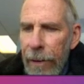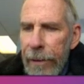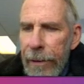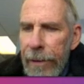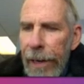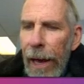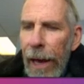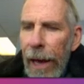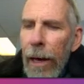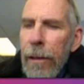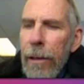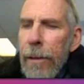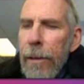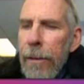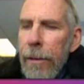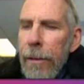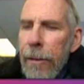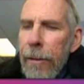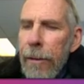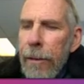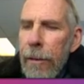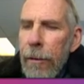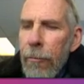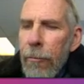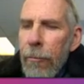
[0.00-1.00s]
Now let's
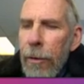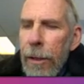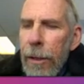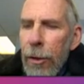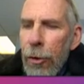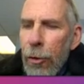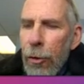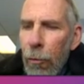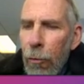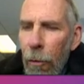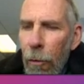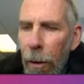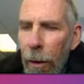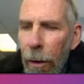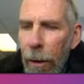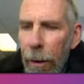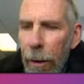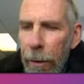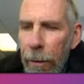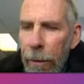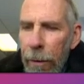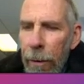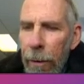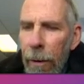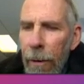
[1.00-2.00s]
see which
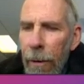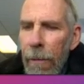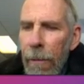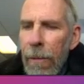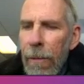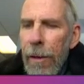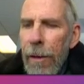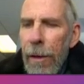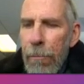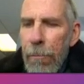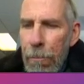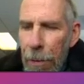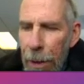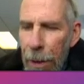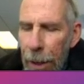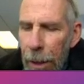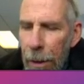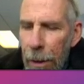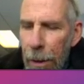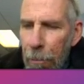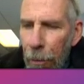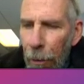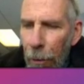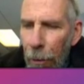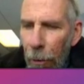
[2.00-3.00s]
one the
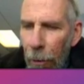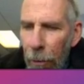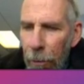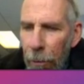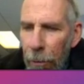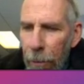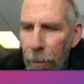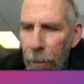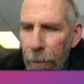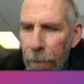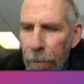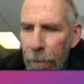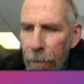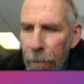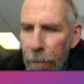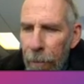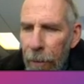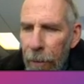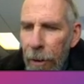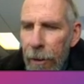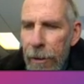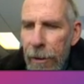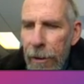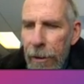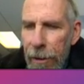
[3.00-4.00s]
people
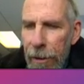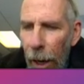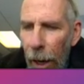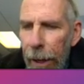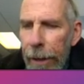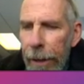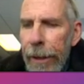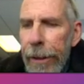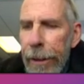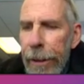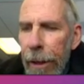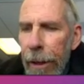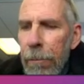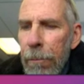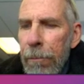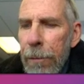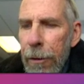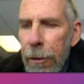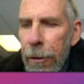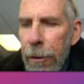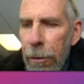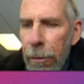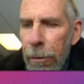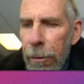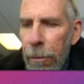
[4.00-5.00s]
are signing up
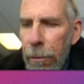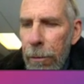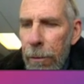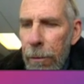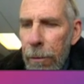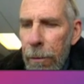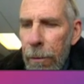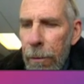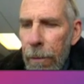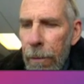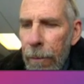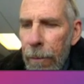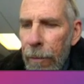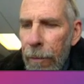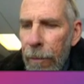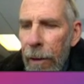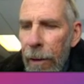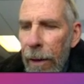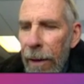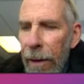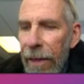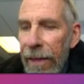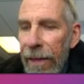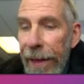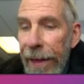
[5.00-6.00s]
to.
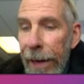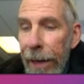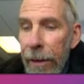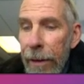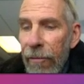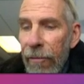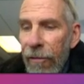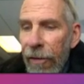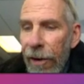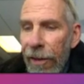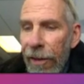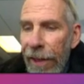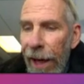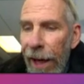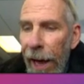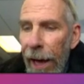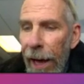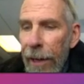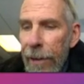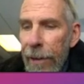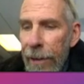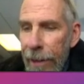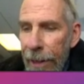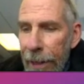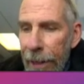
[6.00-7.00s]
Then for
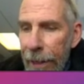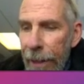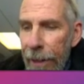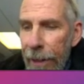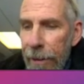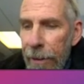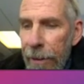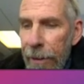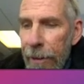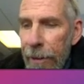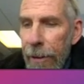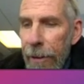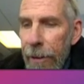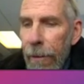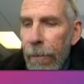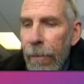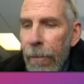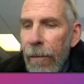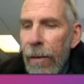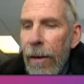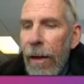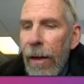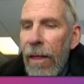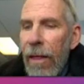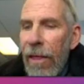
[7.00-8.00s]
that list,
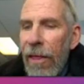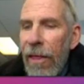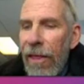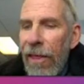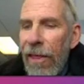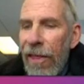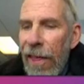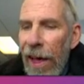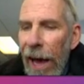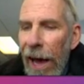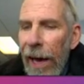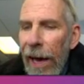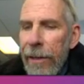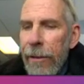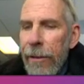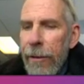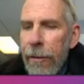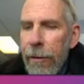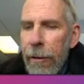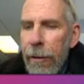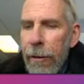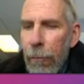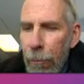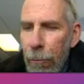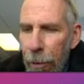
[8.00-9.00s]

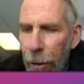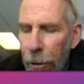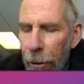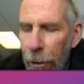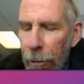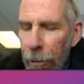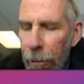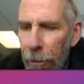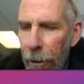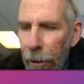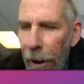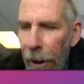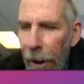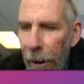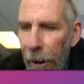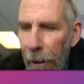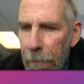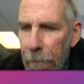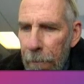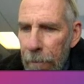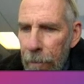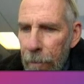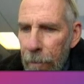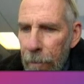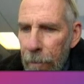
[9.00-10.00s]
that's the program